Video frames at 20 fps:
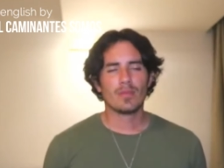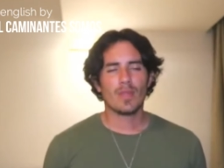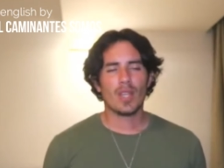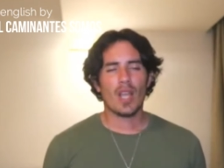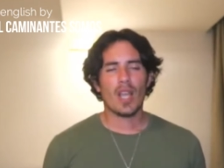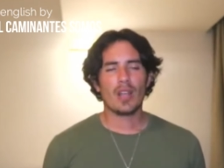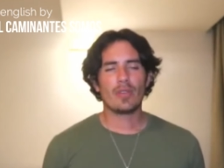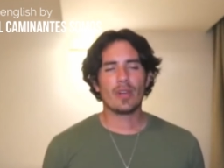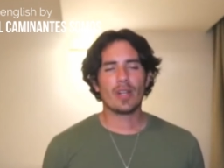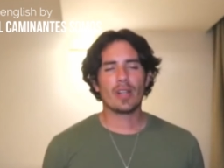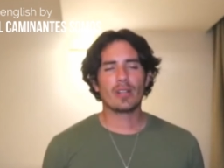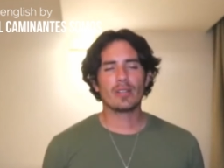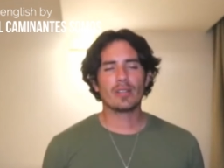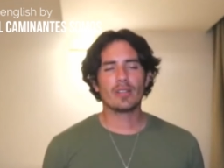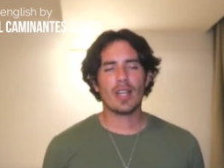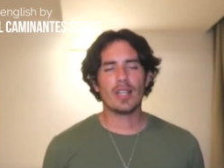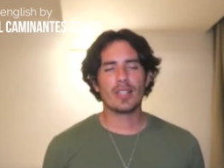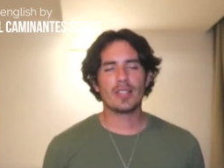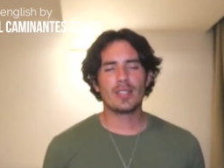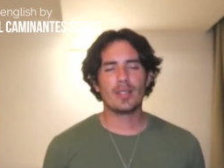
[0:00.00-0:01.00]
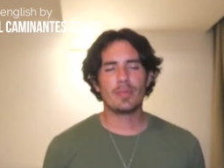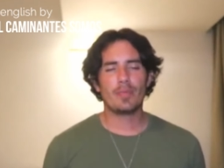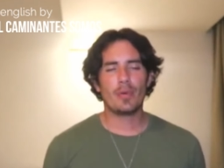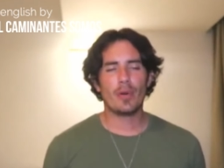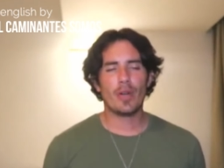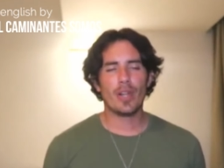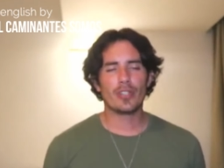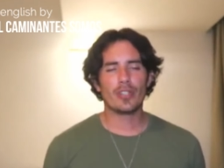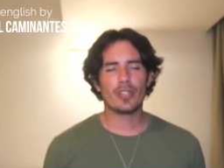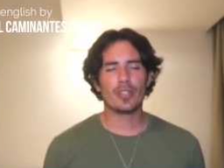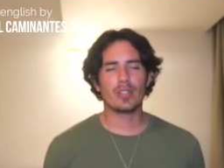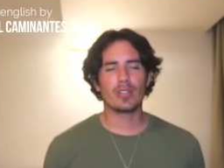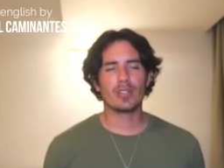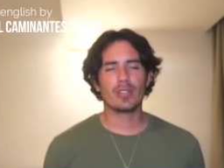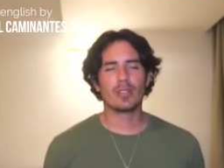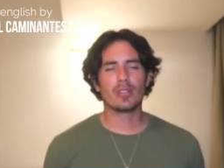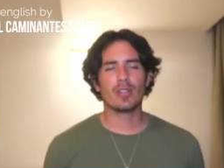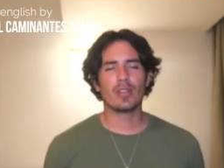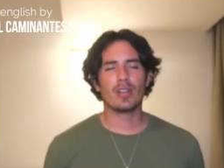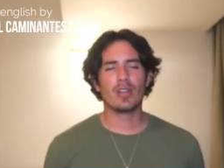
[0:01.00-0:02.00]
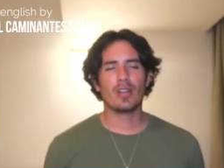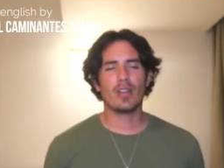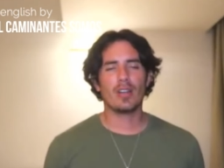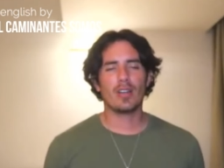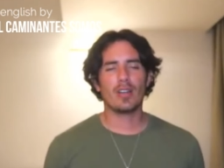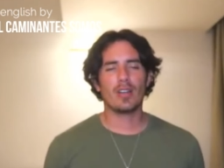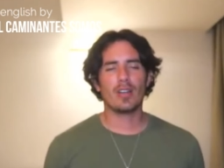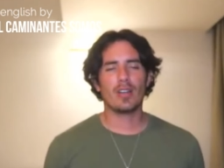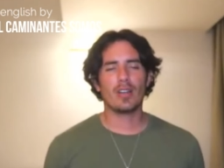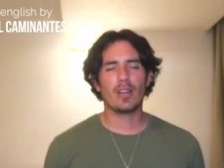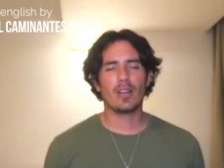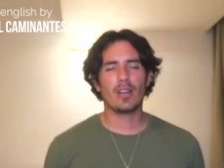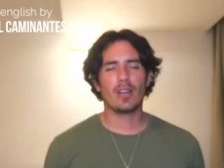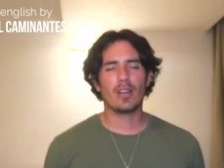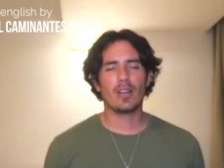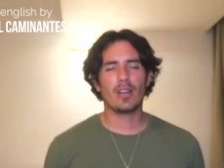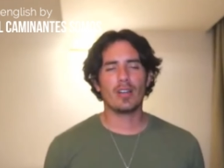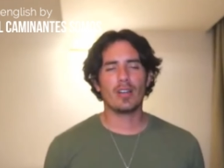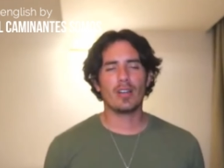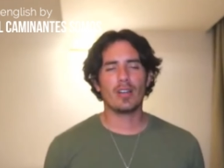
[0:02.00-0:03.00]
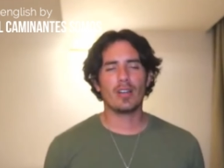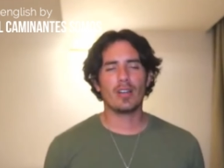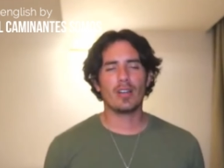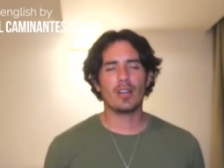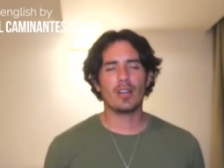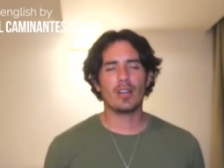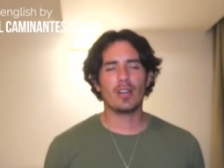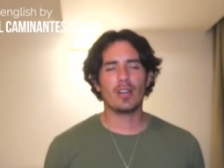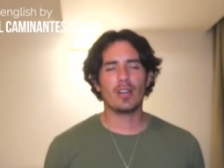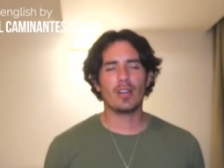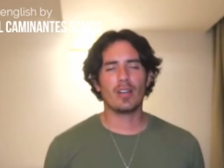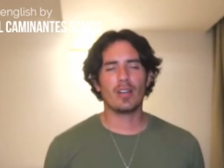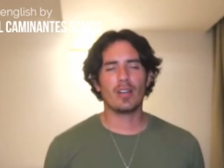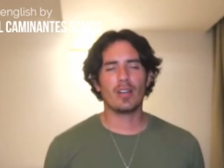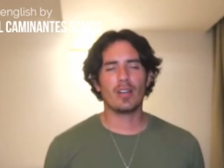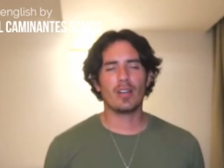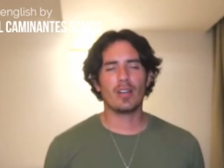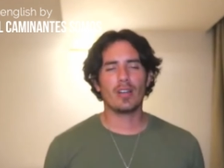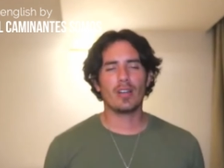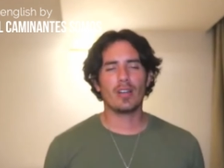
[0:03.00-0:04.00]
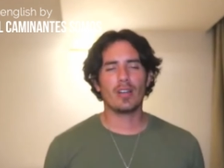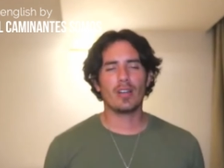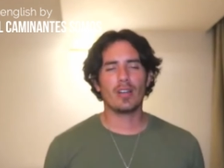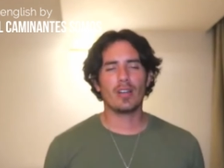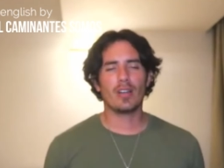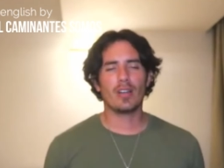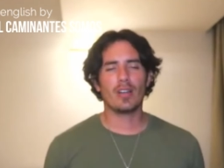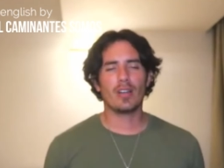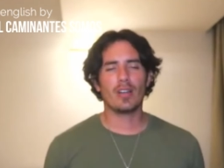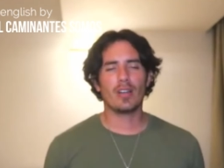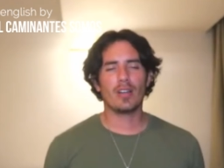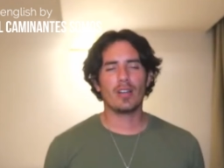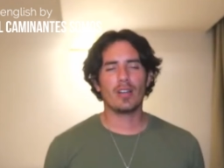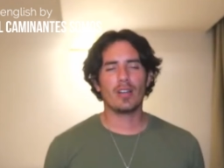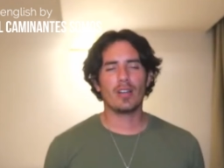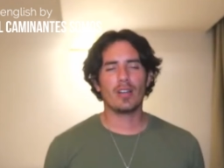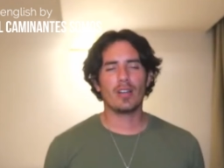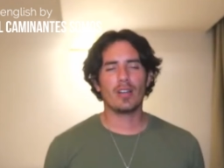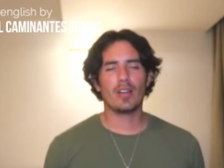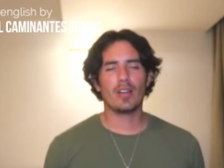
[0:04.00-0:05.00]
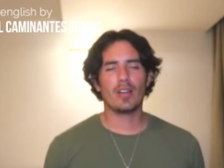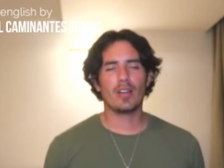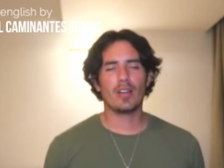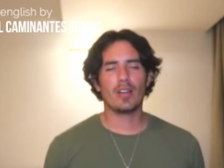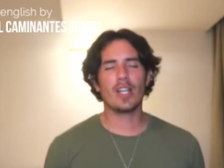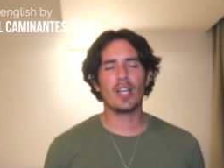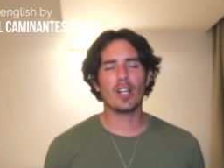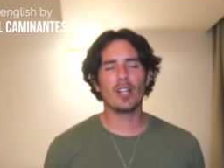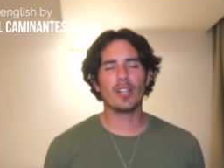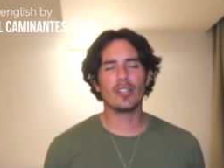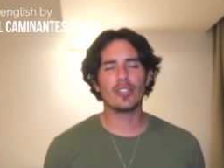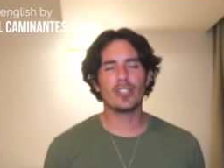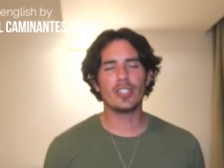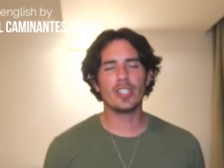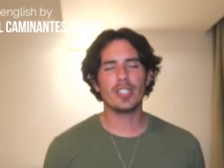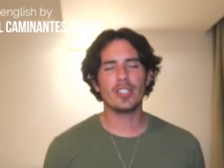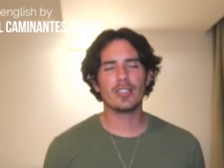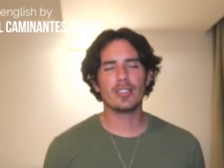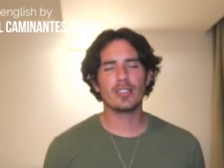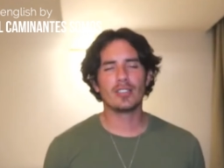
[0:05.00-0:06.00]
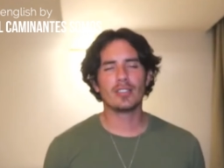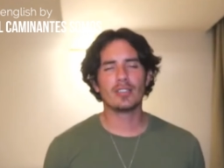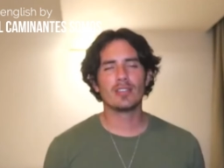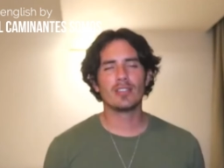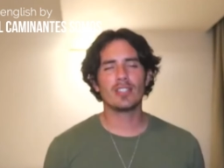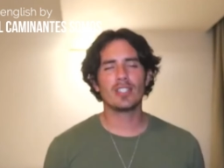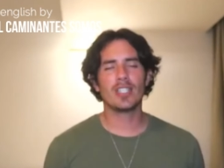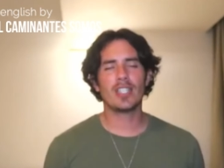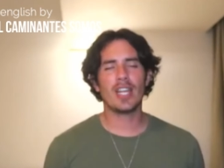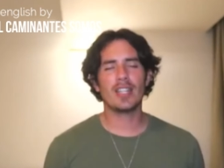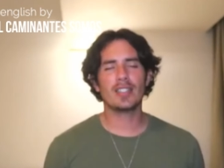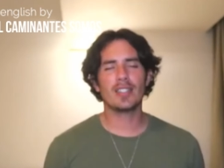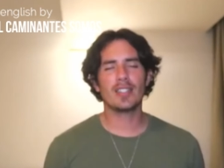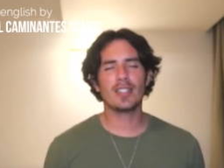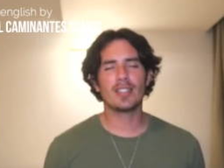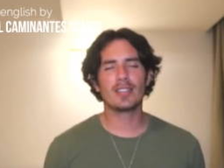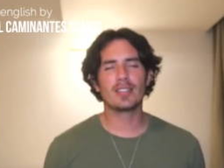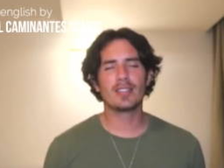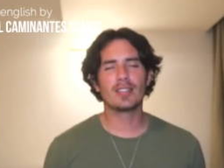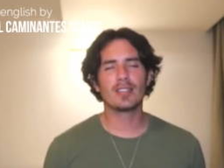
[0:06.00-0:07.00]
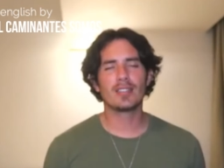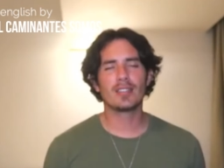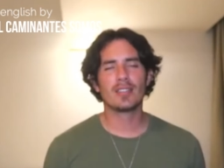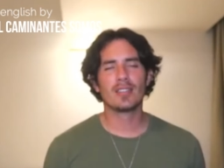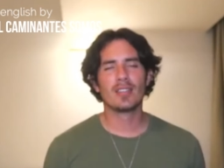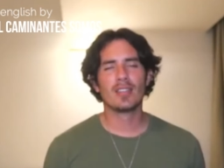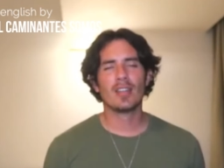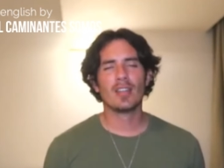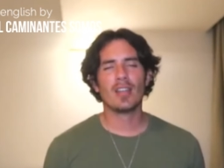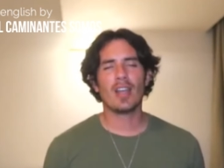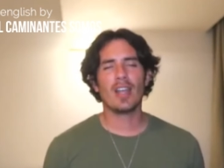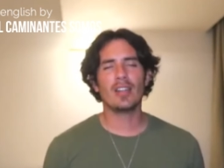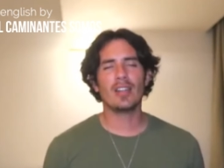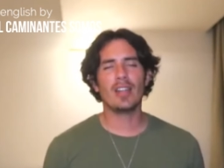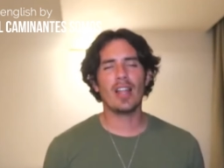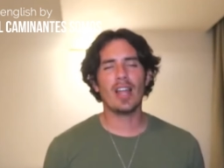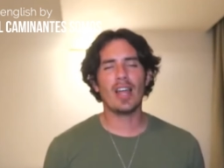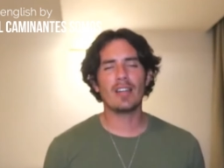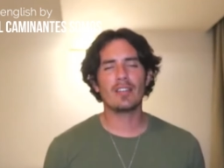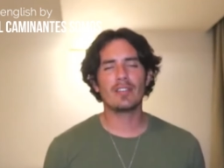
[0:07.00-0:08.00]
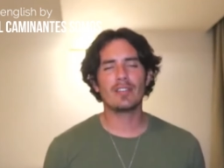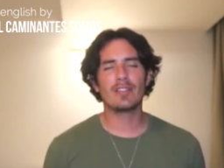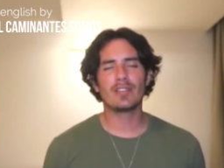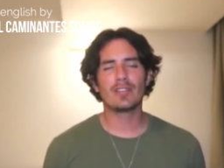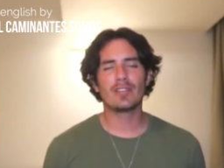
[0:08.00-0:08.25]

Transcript: I recognize the pressure of them, the pressure of biology, genetics, and life.